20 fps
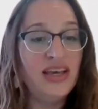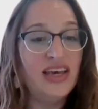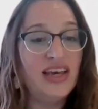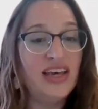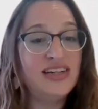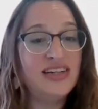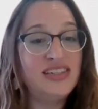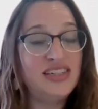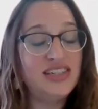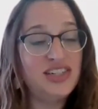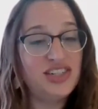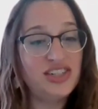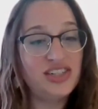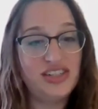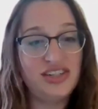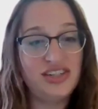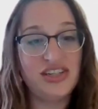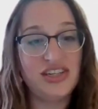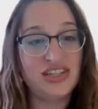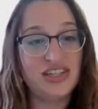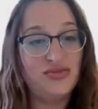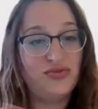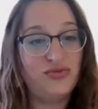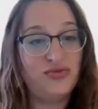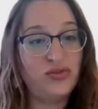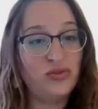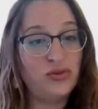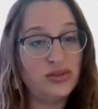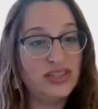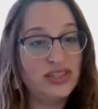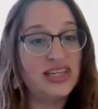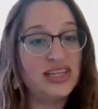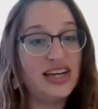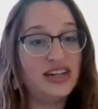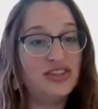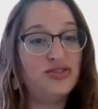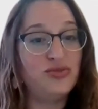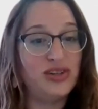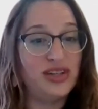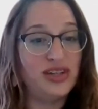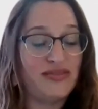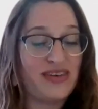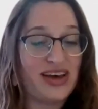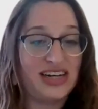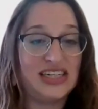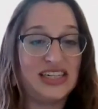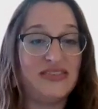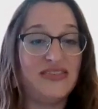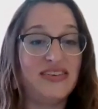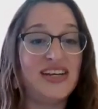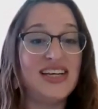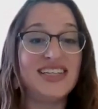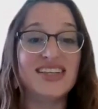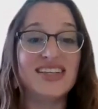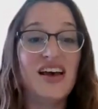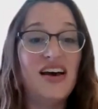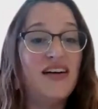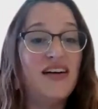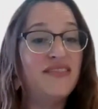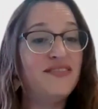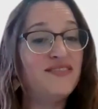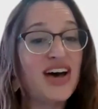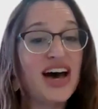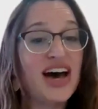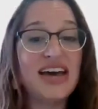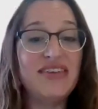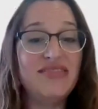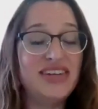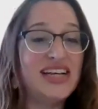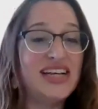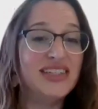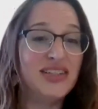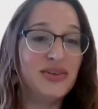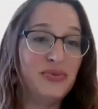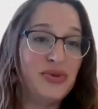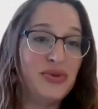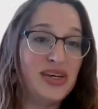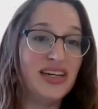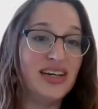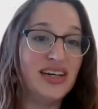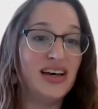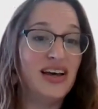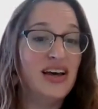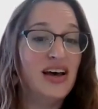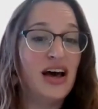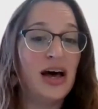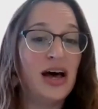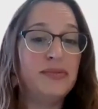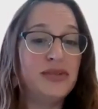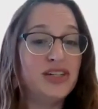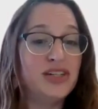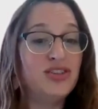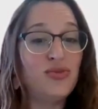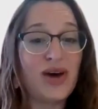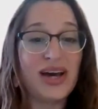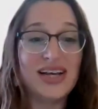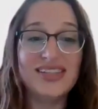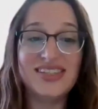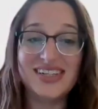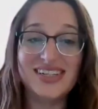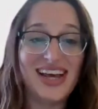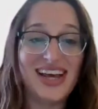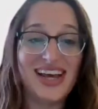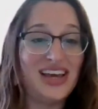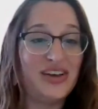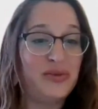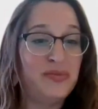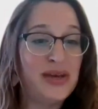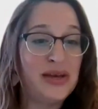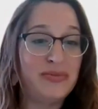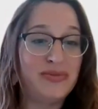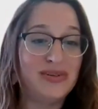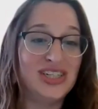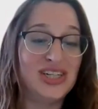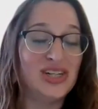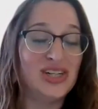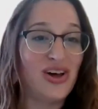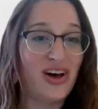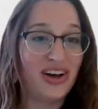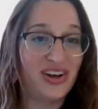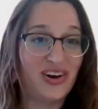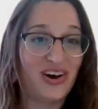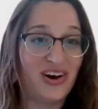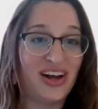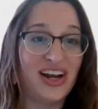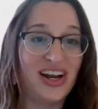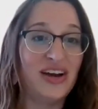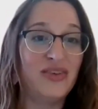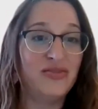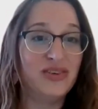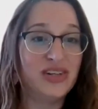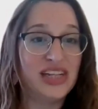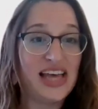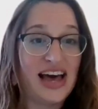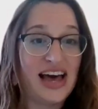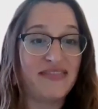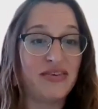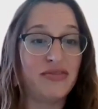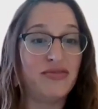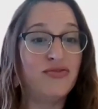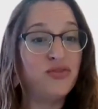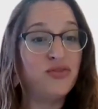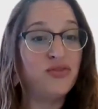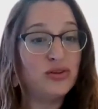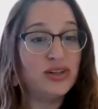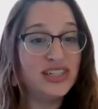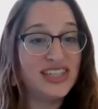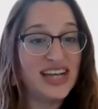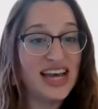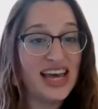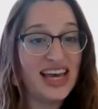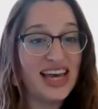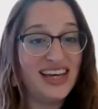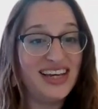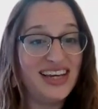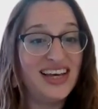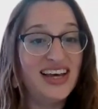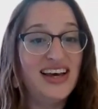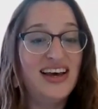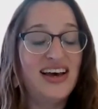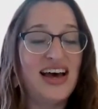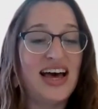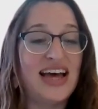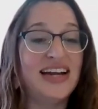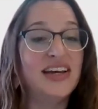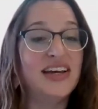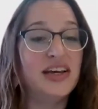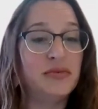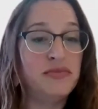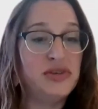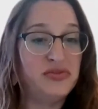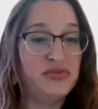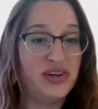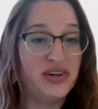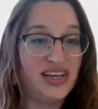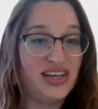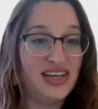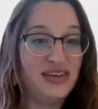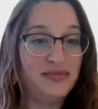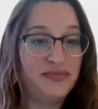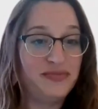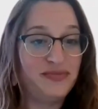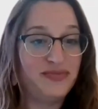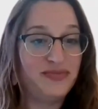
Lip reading: In addition to this full schedule of activities, 5 days a week, up to twice a day, you'll be able to log on and really have a full day and a community.